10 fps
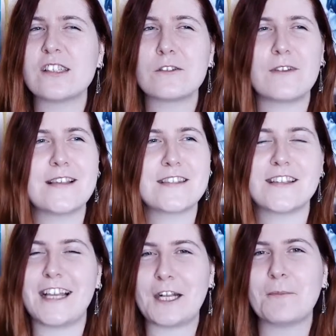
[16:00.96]
just
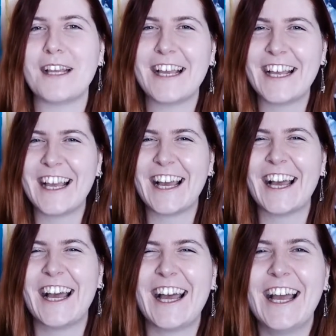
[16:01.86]
fascinate me.
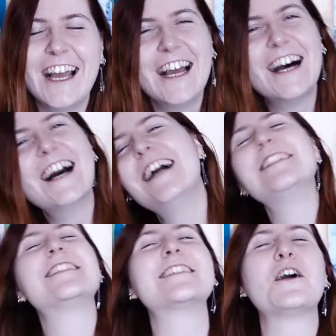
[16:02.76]

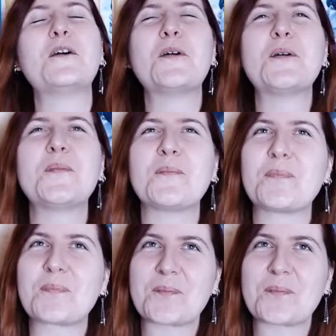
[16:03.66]
So